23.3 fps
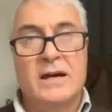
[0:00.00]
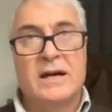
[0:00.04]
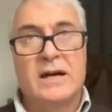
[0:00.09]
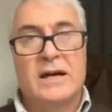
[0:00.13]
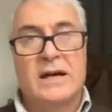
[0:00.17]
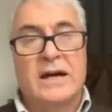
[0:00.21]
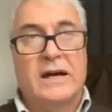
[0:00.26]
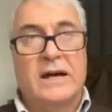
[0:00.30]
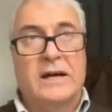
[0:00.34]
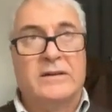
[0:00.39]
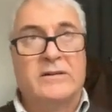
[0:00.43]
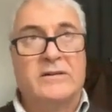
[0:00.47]

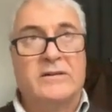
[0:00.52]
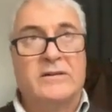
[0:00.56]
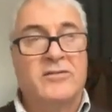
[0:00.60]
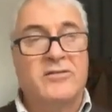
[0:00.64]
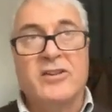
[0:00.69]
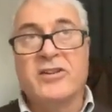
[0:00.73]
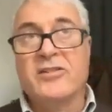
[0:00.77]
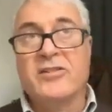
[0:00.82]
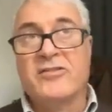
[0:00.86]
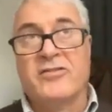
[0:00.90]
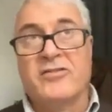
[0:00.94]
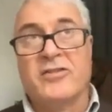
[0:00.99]
And
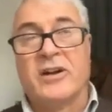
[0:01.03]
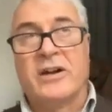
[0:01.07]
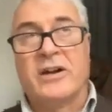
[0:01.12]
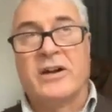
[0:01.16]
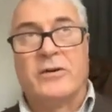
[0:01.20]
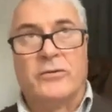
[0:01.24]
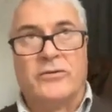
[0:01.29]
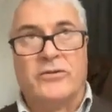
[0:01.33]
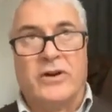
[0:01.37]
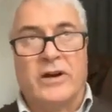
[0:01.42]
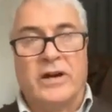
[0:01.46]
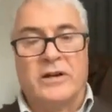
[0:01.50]
since they
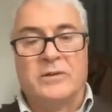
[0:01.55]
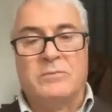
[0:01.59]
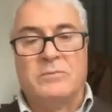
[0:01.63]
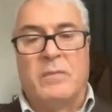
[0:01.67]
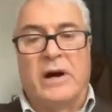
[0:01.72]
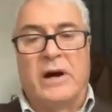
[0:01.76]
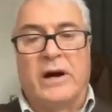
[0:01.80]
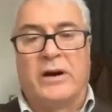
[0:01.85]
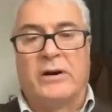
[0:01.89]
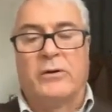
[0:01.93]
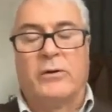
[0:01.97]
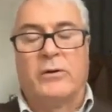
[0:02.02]
contain
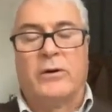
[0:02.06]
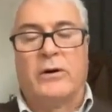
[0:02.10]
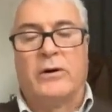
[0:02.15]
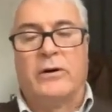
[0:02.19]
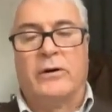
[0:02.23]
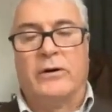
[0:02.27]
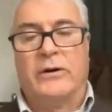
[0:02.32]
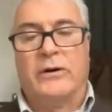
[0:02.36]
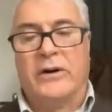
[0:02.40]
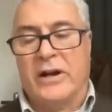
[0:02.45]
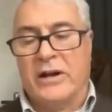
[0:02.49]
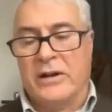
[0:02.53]

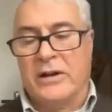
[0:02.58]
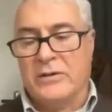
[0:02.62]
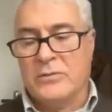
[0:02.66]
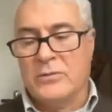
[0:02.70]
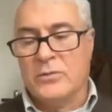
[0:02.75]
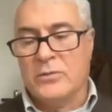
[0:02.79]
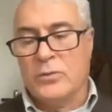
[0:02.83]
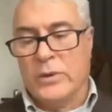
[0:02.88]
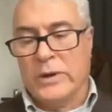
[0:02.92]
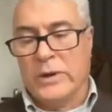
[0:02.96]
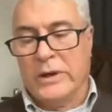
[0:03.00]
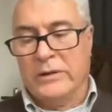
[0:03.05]
microRNA,
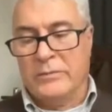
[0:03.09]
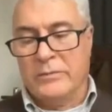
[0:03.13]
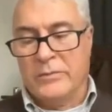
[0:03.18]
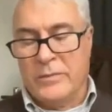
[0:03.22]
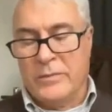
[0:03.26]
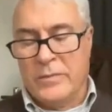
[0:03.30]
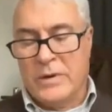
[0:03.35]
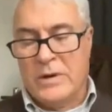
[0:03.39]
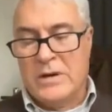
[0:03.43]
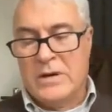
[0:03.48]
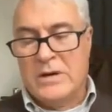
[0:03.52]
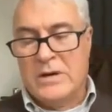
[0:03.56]

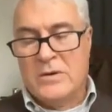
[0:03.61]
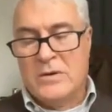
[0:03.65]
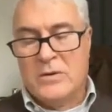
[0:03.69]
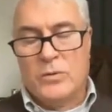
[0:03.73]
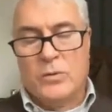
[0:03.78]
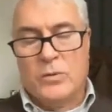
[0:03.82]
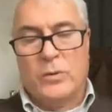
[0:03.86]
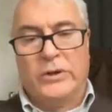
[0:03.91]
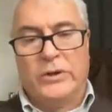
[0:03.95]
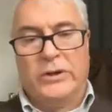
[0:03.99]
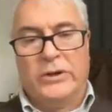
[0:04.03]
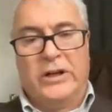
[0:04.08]

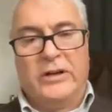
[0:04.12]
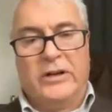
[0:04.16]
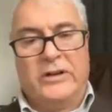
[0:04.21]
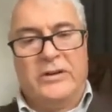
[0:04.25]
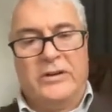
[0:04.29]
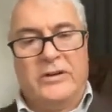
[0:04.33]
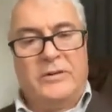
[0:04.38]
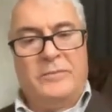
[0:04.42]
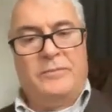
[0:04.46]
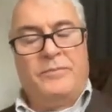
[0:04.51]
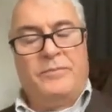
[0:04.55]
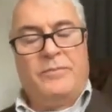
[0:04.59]
we did
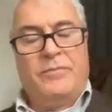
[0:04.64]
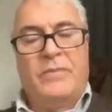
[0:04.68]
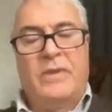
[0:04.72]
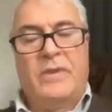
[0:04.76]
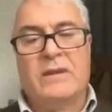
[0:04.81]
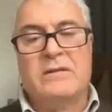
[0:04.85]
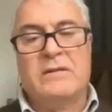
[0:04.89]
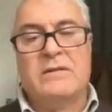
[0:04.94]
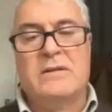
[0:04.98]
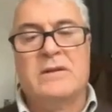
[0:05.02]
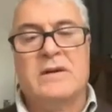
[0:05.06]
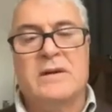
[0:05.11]

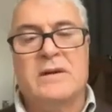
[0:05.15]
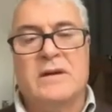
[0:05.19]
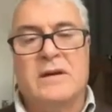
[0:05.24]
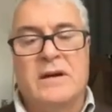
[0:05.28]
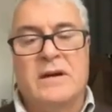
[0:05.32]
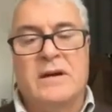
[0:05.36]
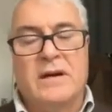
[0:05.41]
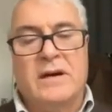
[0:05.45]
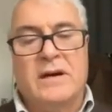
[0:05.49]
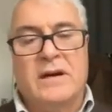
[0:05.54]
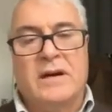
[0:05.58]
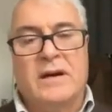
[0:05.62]

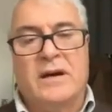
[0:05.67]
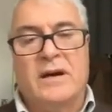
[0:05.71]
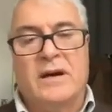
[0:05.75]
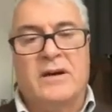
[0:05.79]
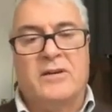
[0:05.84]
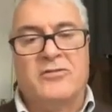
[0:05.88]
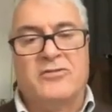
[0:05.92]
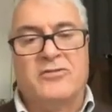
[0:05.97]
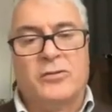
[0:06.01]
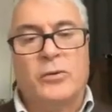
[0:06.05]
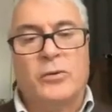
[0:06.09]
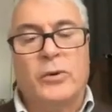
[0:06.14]
a
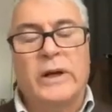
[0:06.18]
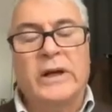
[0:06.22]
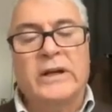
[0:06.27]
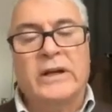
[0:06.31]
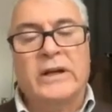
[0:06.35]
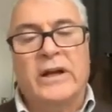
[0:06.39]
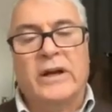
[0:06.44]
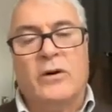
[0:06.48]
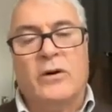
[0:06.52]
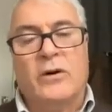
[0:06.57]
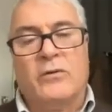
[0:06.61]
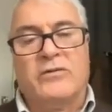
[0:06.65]

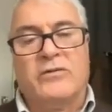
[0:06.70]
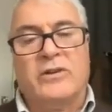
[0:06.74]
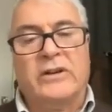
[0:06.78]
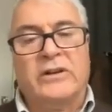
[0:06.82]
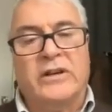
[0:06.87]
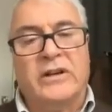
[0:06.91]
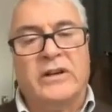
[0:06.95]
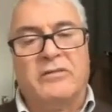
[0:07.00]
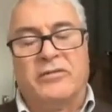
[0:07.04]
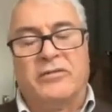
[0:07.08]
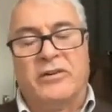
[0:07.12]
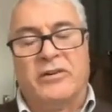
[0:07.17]
screening of the
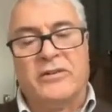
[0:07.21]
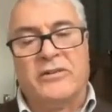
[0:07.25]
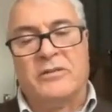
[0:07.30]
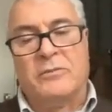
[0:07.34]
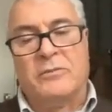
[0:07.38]
different